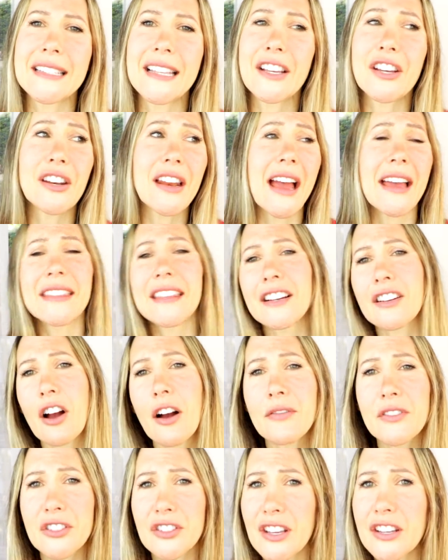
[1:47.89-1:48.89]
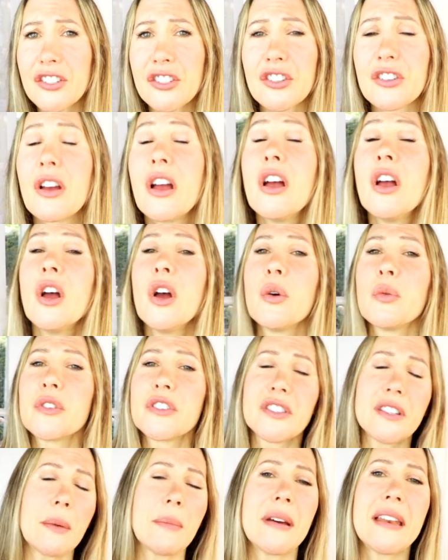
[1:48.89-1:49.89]
They could have had that conversation
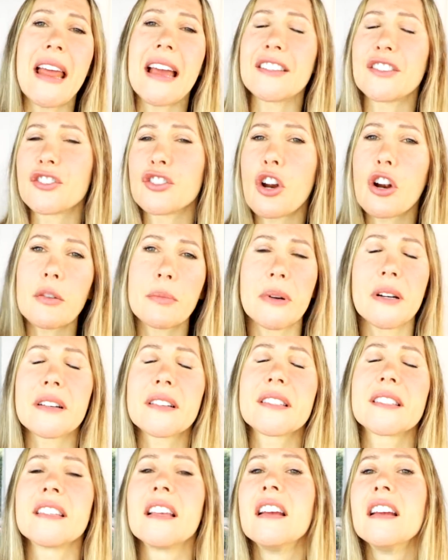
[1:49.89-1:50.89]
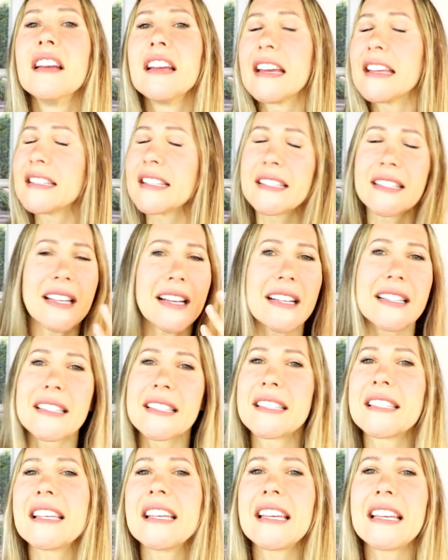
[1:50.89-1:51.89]
with someone at Starbucks in the
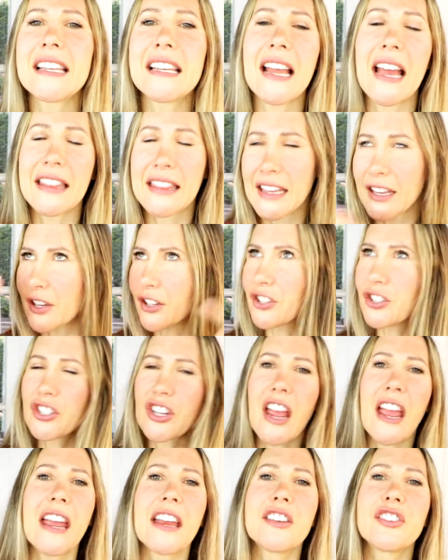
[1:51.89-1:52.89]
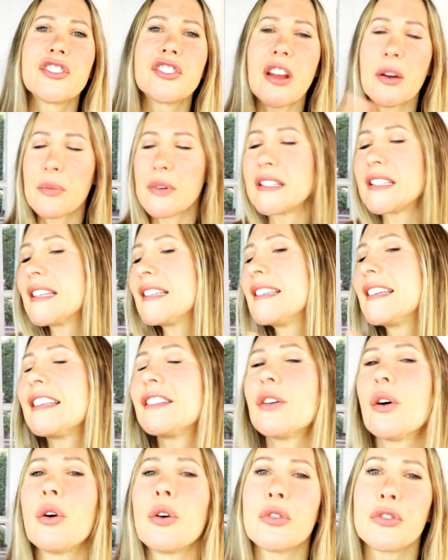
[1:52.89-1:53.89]
second scene and they could have changed and we didn't
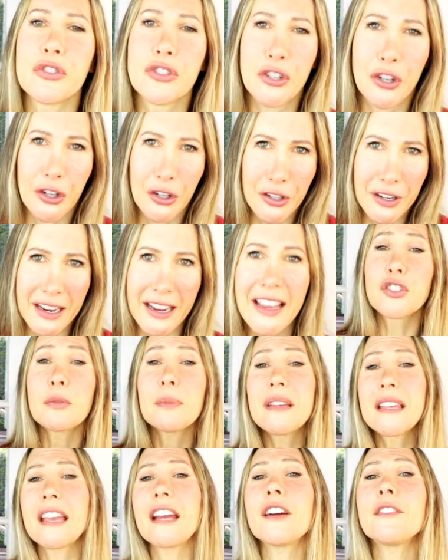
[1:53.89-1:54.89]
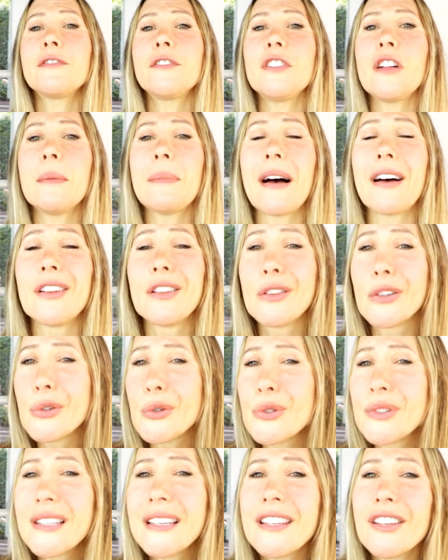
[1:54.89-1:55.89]
need the whole journey. So be careful about
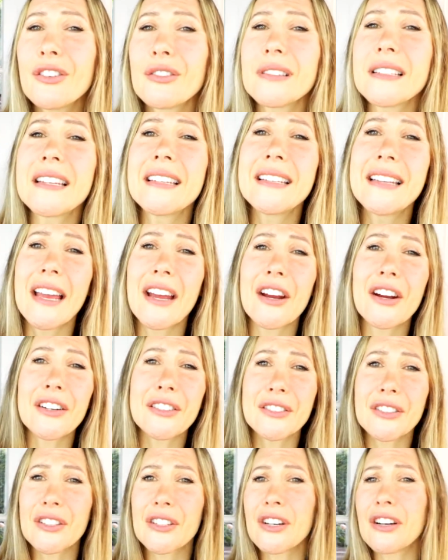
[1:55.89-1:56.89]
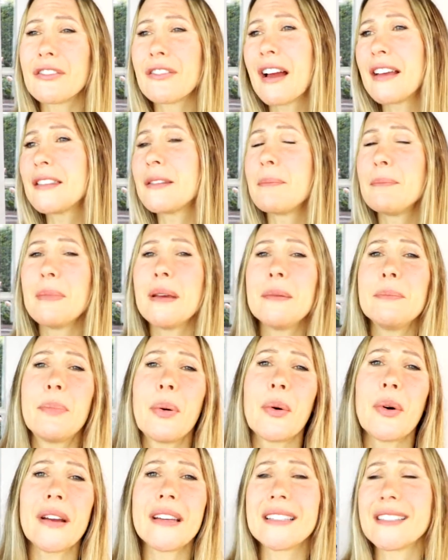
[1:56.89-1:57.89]
losing your lead character around the
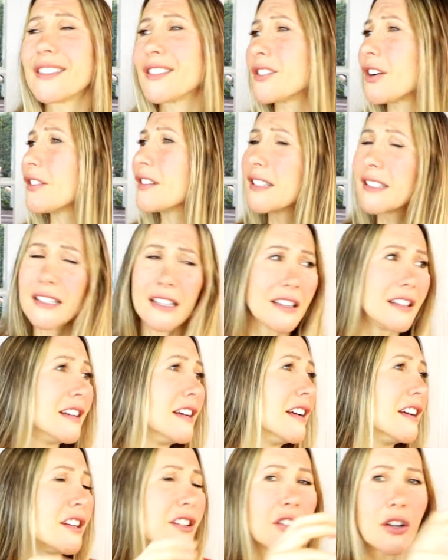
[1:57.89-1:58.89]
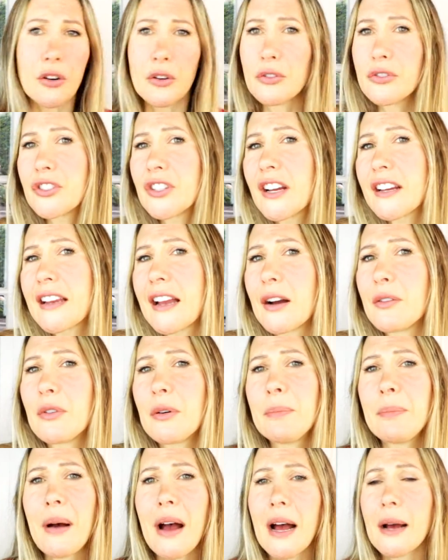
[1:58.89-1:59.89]
midpoint and starting to go check out
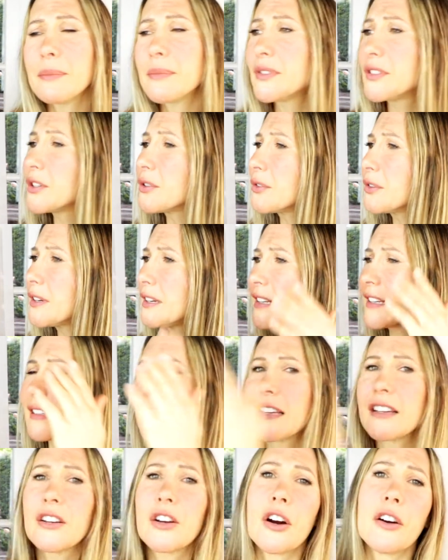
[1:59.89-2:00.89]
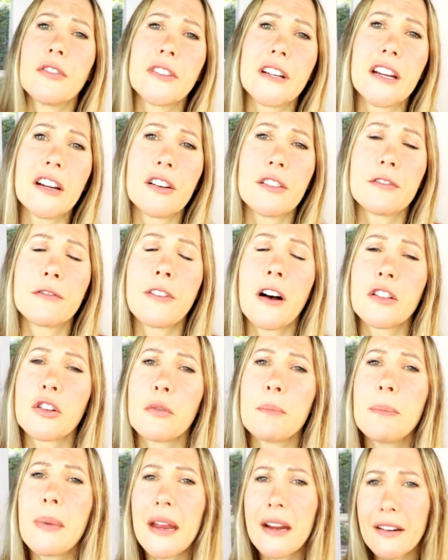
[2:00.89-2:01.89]
what Bob's doing and then go over here and
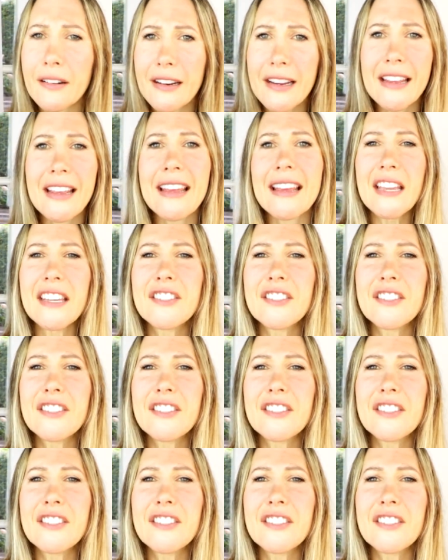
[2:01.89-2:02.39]
follow Mary.